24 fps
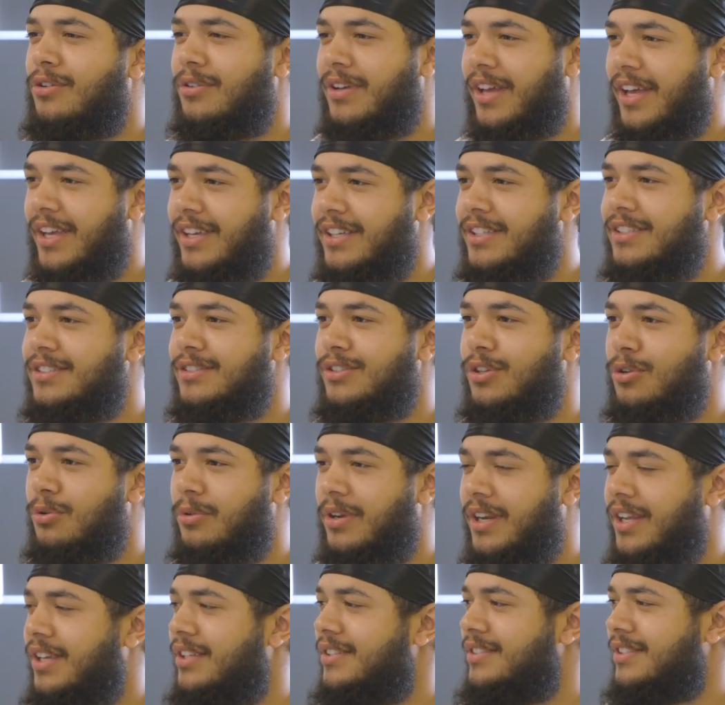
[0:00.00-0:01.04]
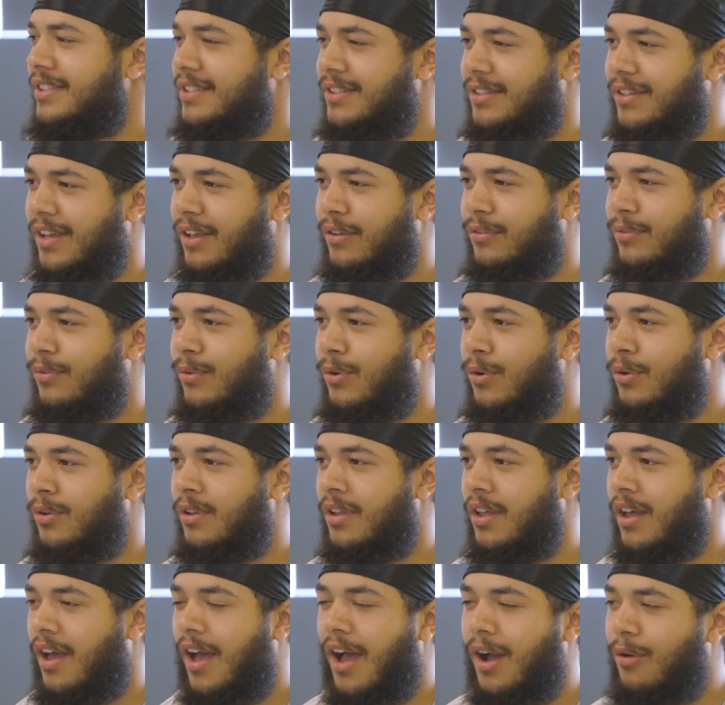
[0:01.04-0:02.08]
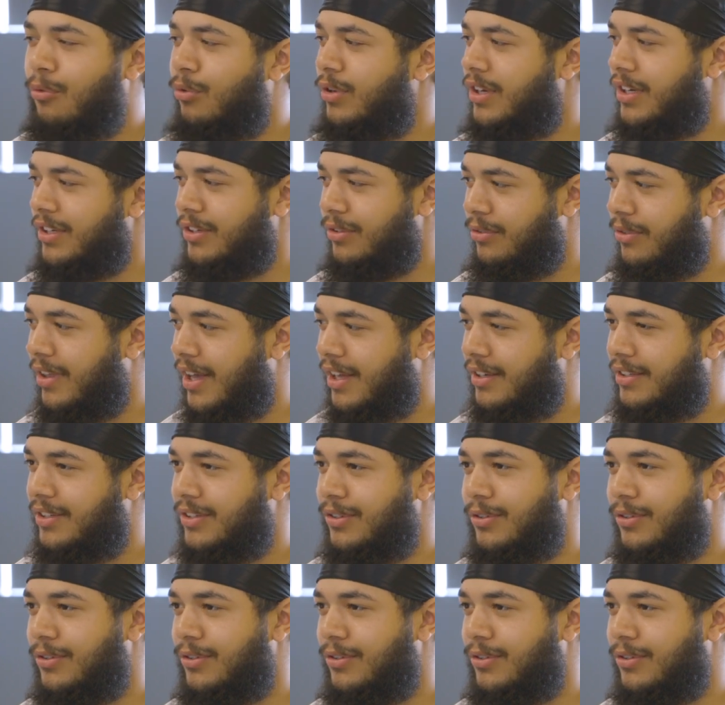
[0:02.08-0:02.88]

okay, he's doing it, successful. I want to do that